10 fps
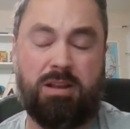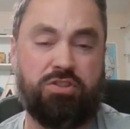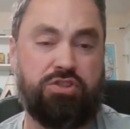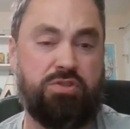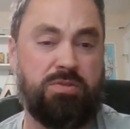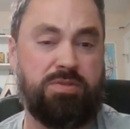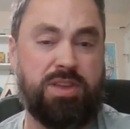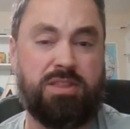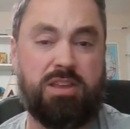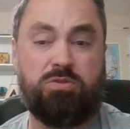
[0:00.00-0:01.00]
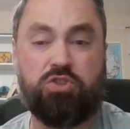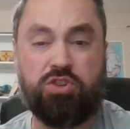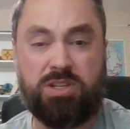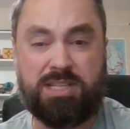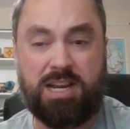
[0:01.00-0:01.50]
You don't think that you
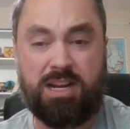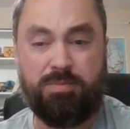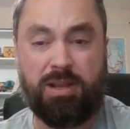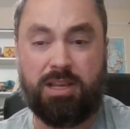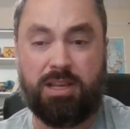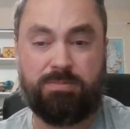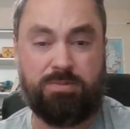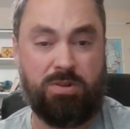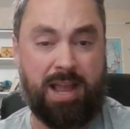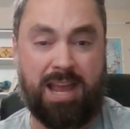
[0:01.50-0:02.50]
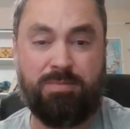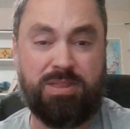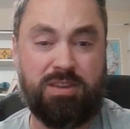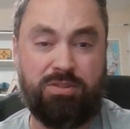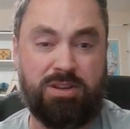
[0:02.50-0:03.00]
should settle because you're
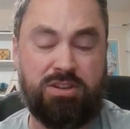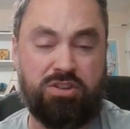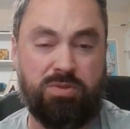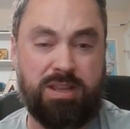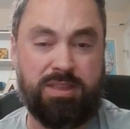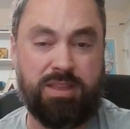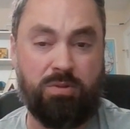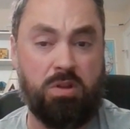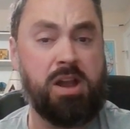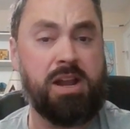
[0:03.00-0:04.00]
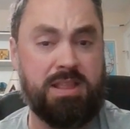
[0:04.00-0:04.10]
adamant that you didn't do anything wrong.